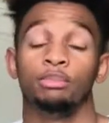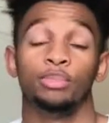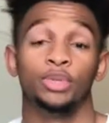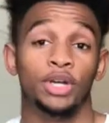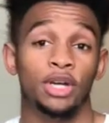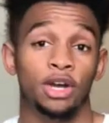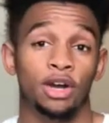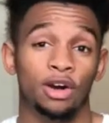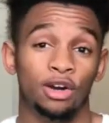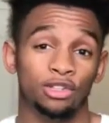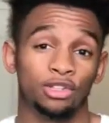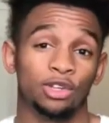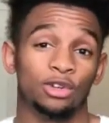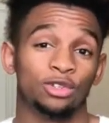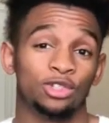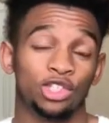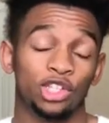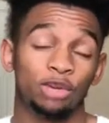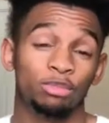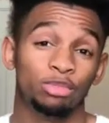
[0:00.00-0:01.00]
But also,
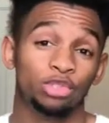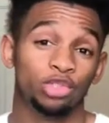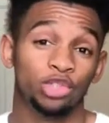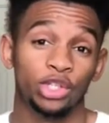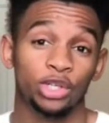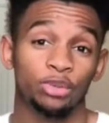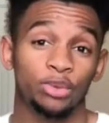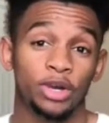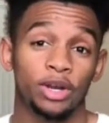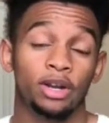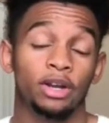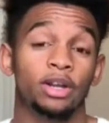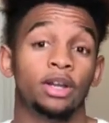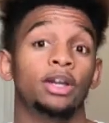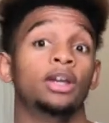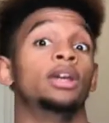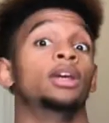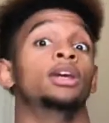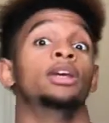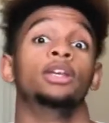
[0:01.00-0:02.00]
some streetwear
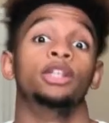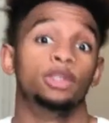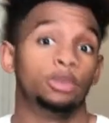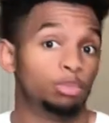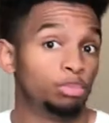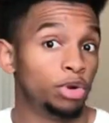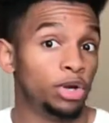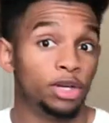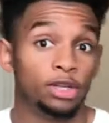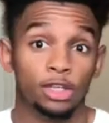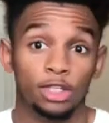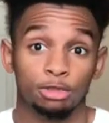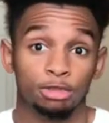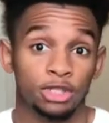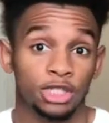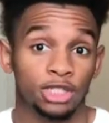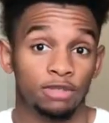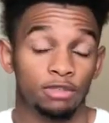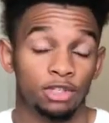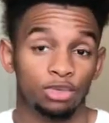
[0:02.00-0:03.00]
is pretty
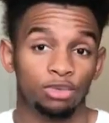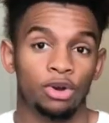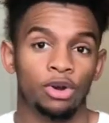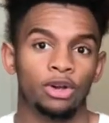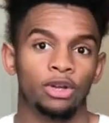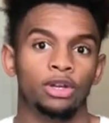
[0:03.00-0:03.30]
expensive as well.